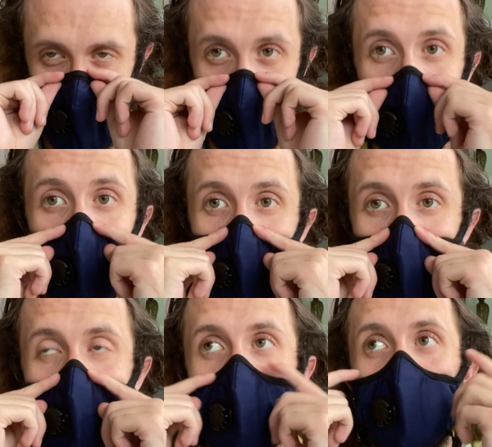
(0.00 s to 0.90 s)

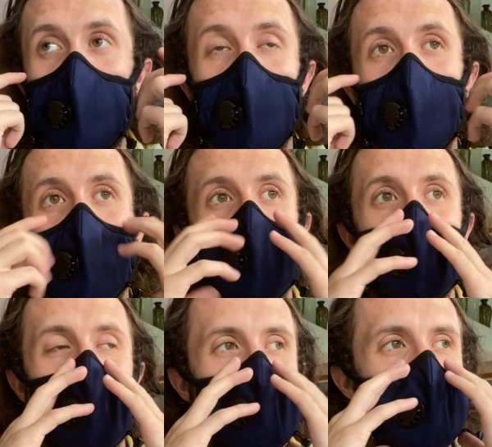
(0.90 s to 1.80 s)
Maybe it's breathable because
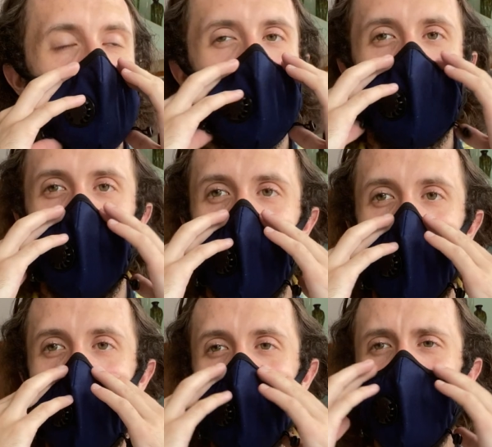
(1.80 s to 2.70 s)
it's not sealed too well,
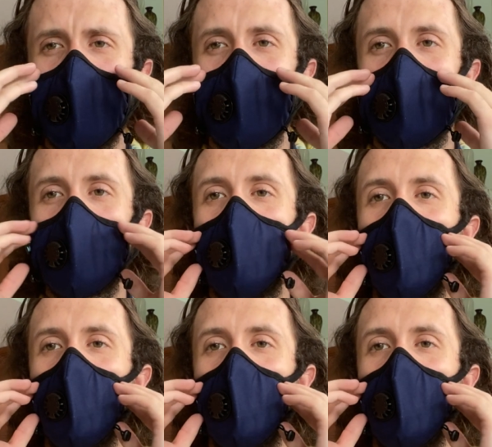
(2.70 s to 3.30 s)
but I feel like it's